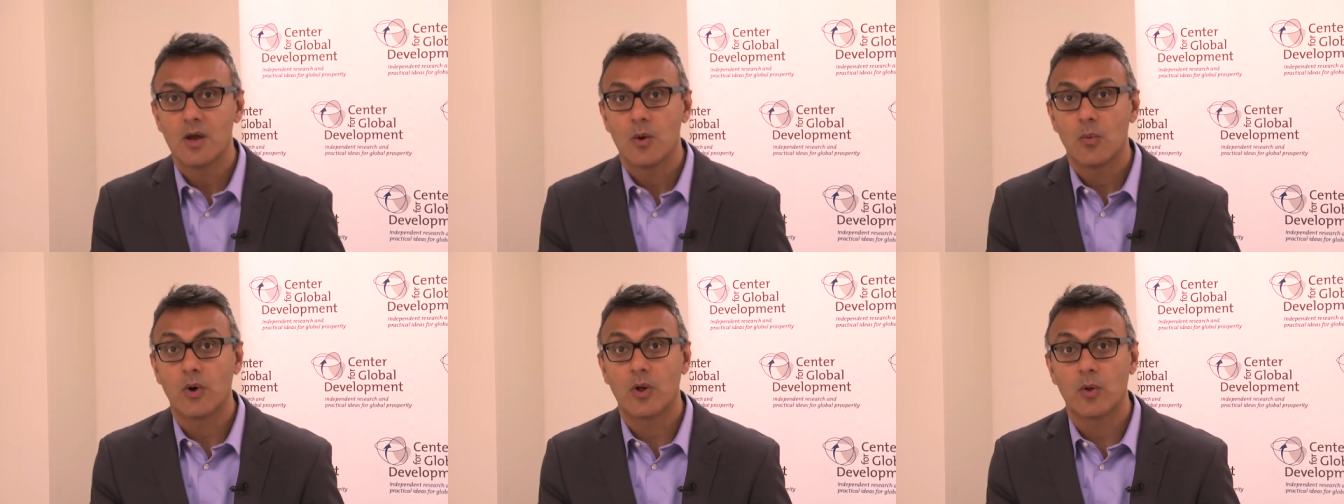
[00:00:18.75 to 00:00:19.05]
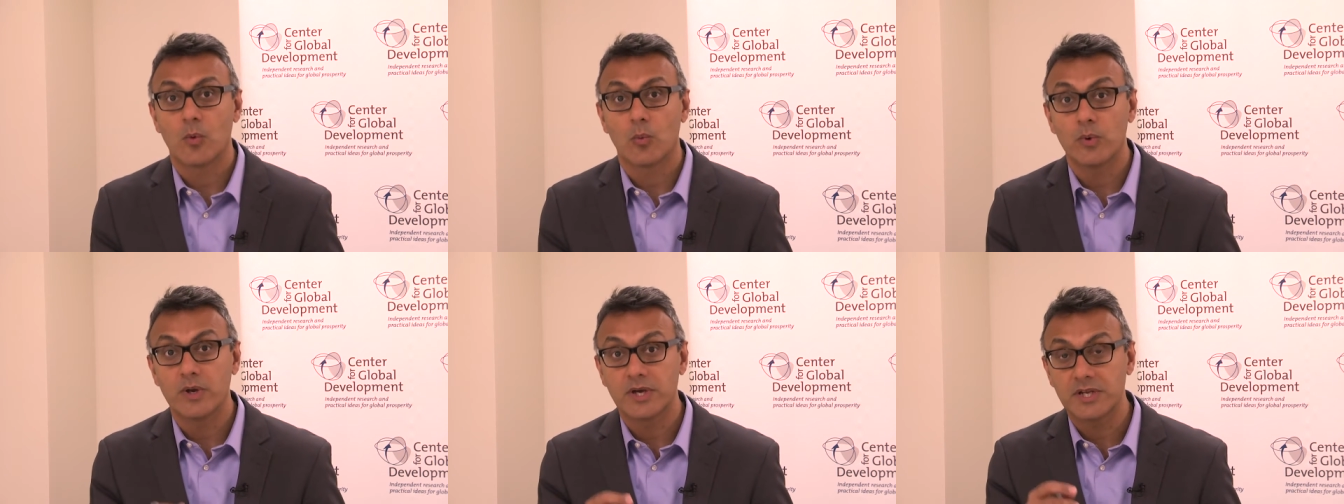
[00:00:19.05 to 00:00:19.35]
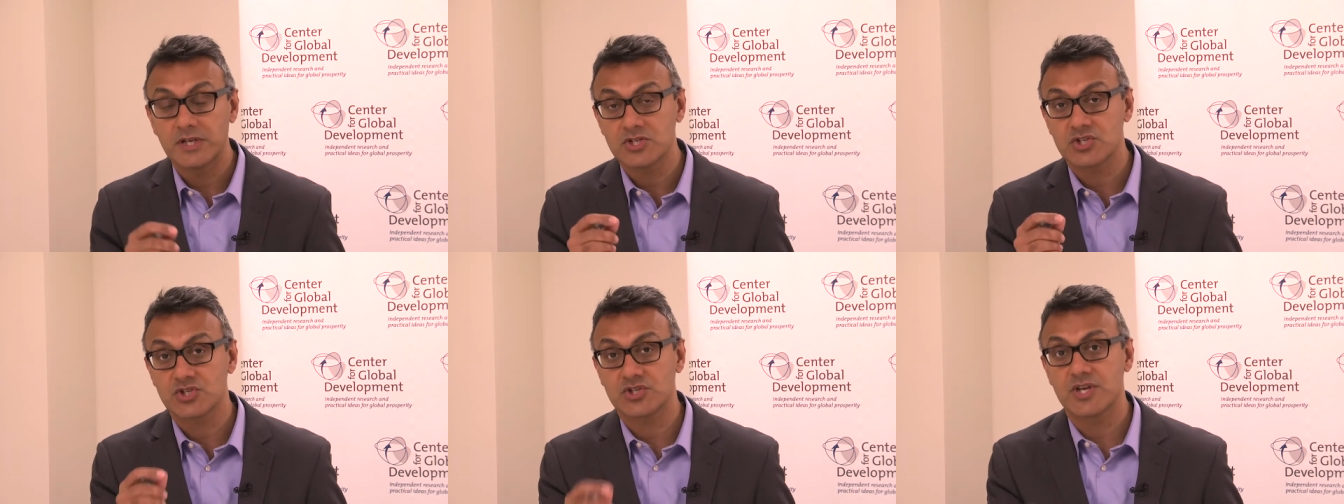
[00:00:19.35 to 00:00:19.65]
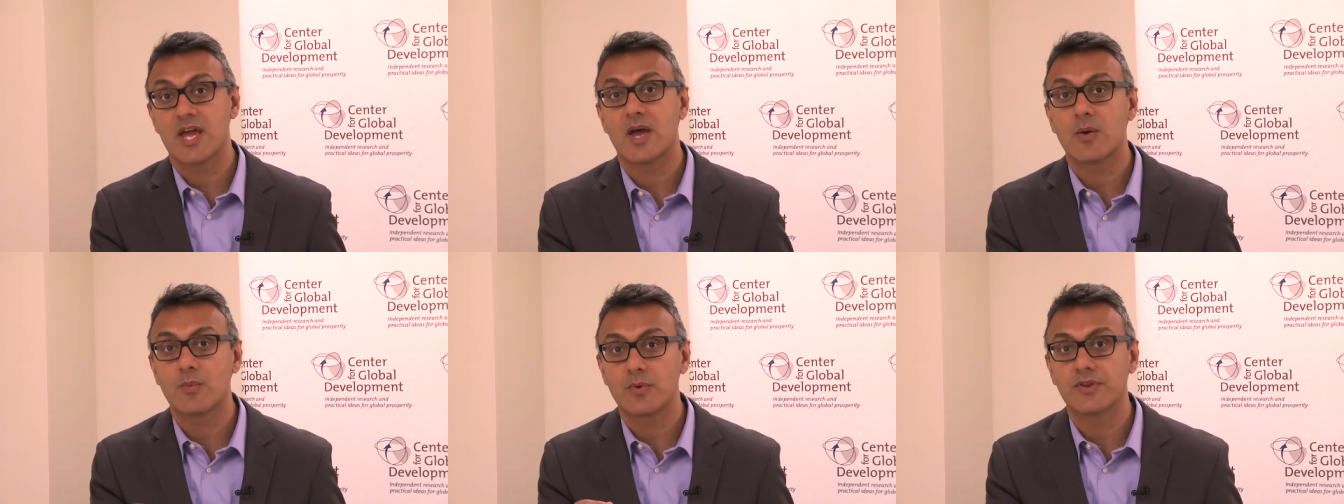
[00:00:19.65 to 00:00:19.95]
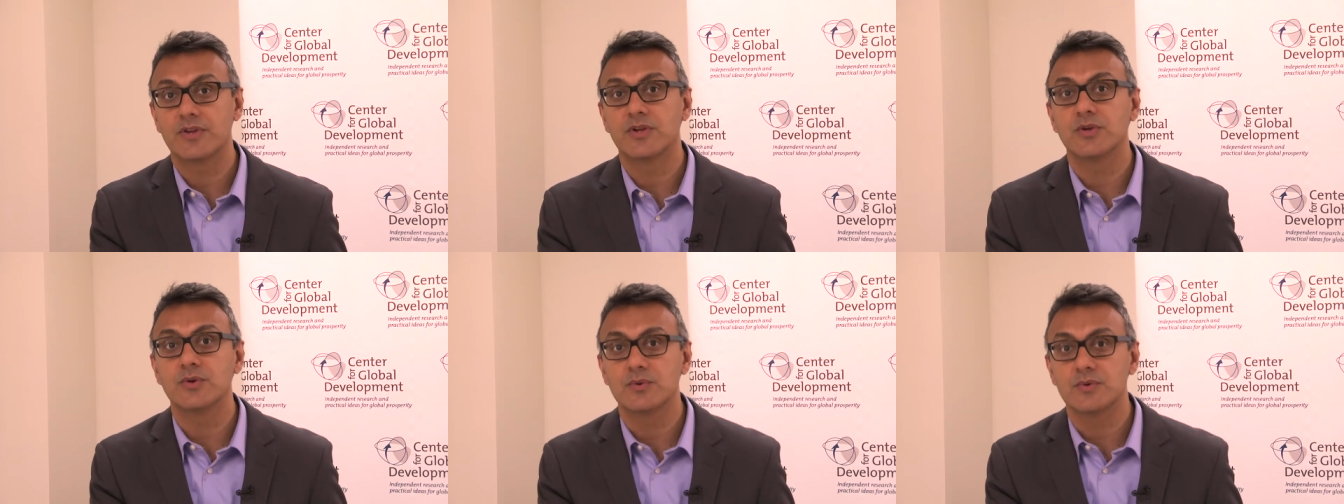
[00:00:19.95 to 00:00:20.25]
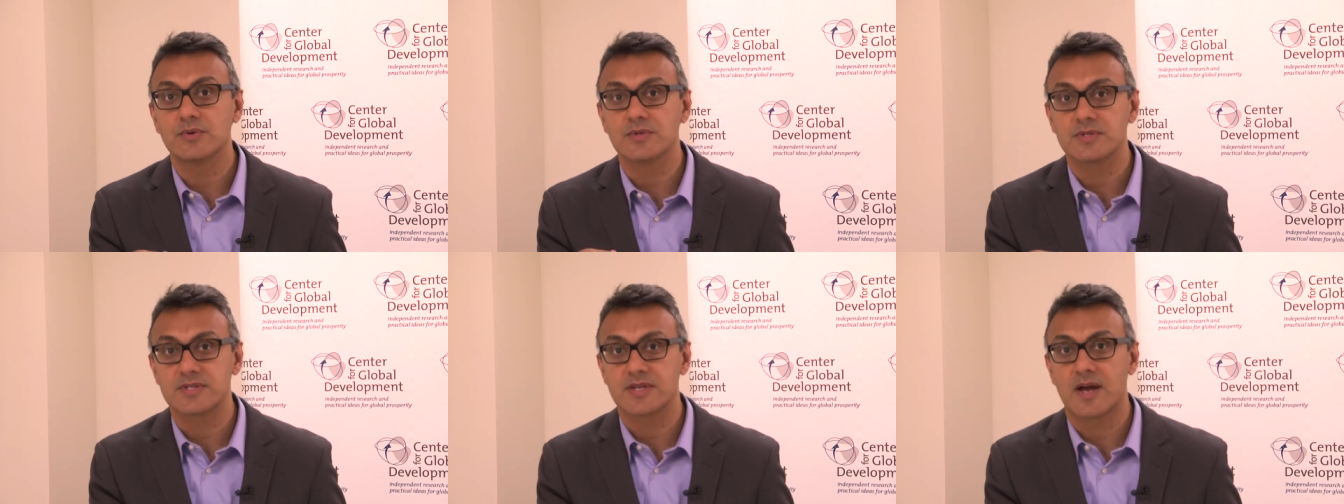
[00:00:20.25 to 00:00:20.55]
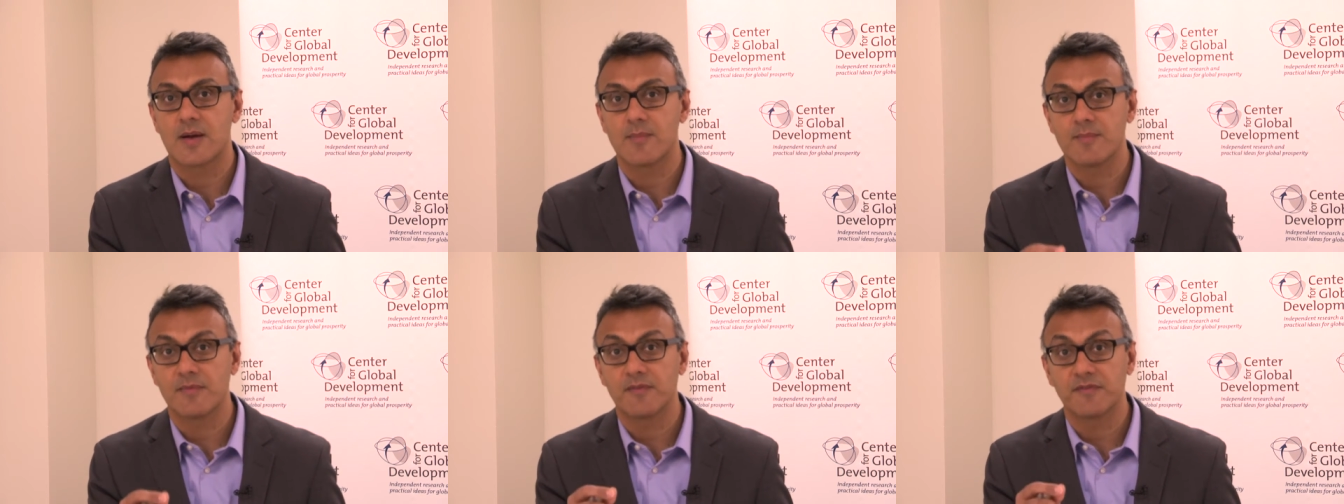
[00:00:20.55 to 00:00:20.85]
Well, we're going to share with you
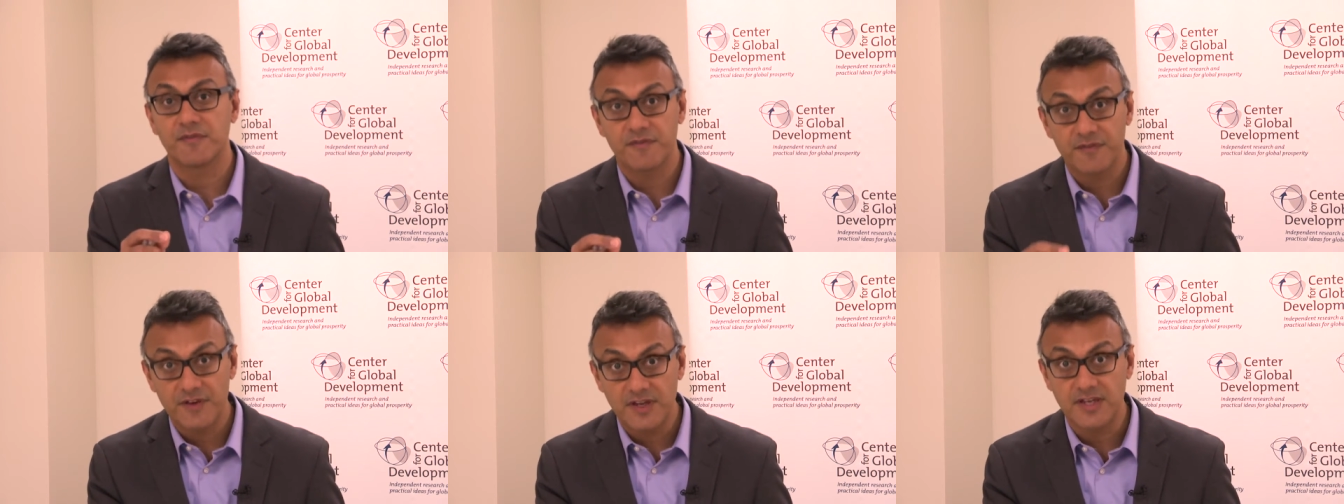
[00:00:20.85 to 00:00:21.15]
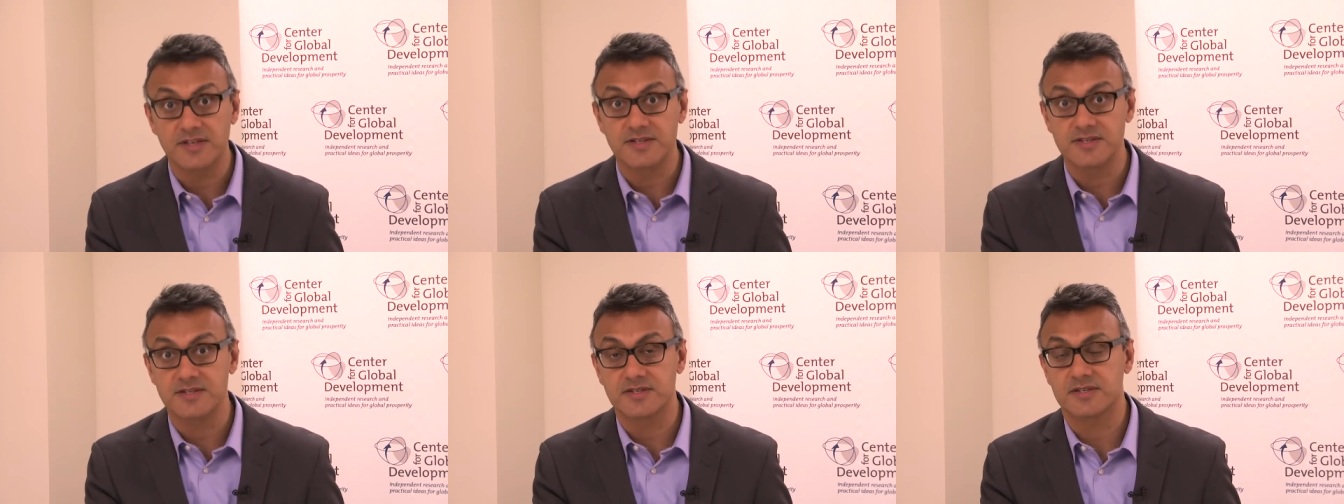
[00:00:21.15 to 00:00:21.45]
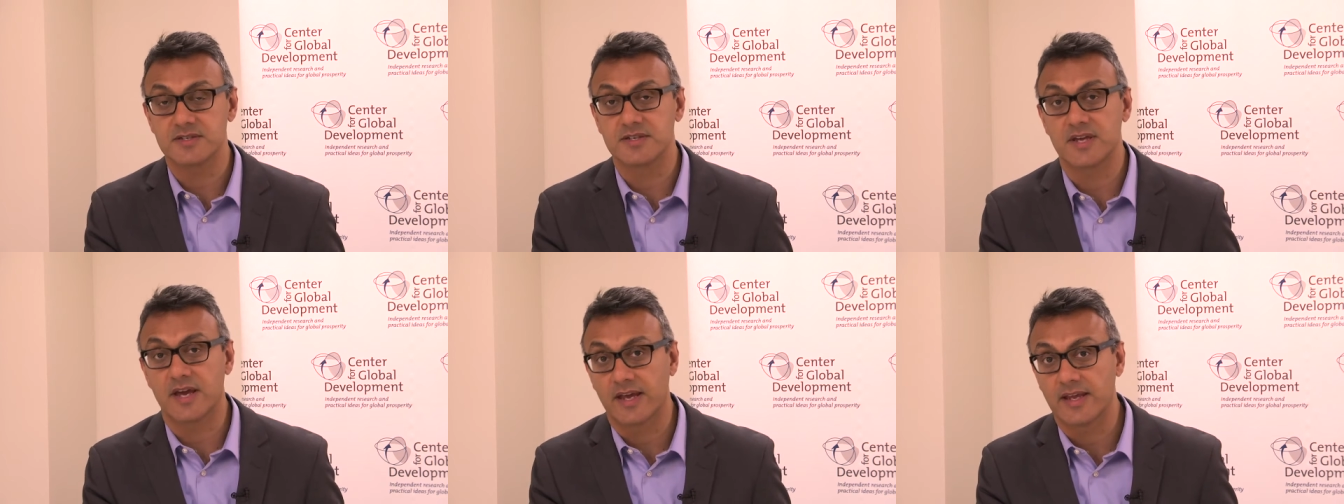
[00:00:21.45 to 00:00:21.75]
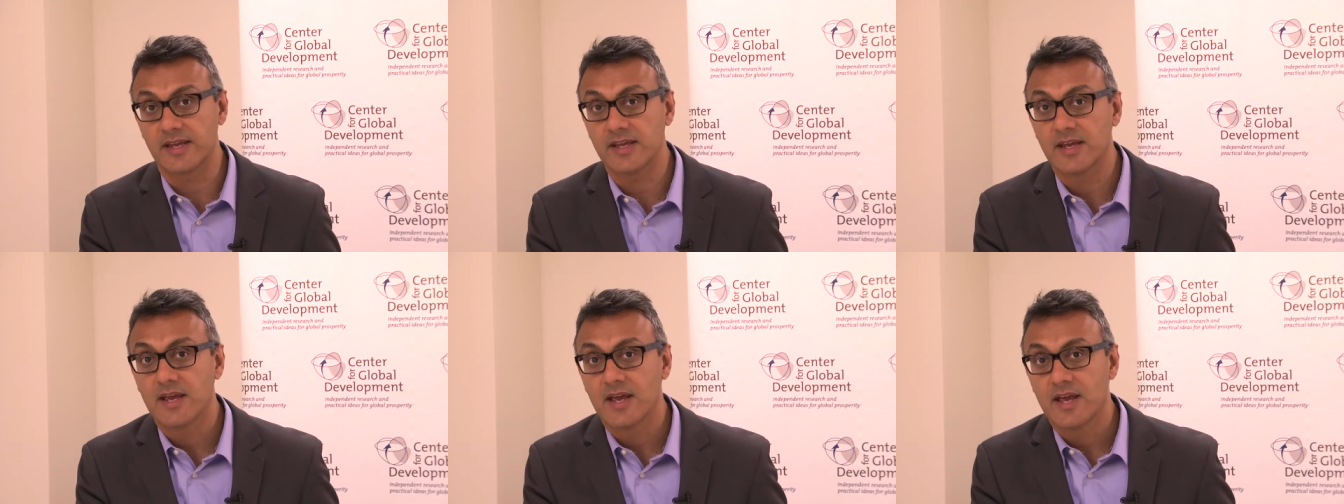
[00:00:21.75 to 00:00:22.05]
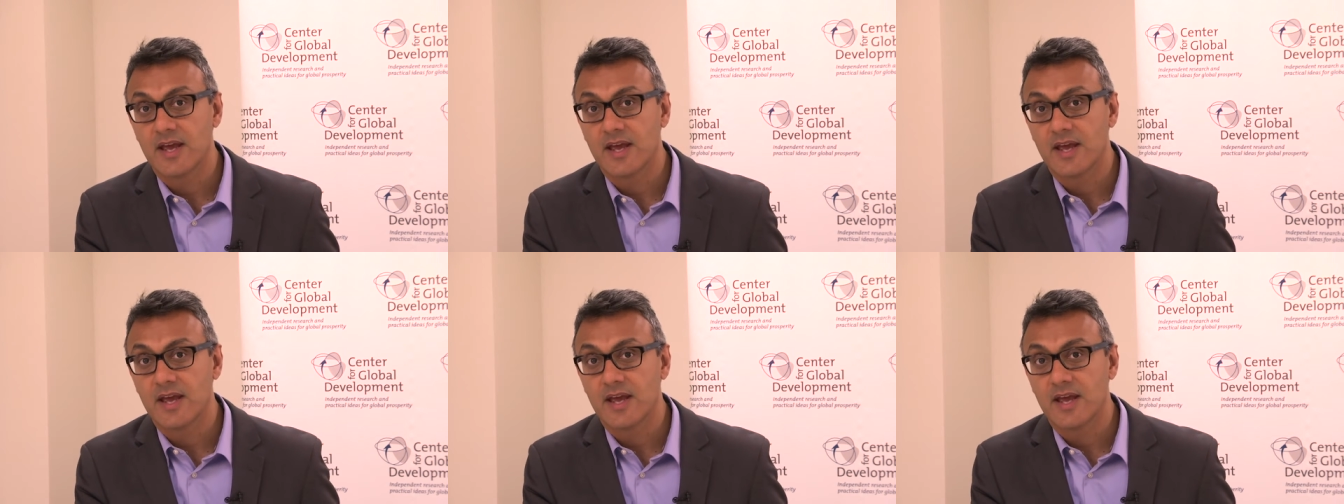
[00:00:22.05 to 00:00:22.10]
some figures today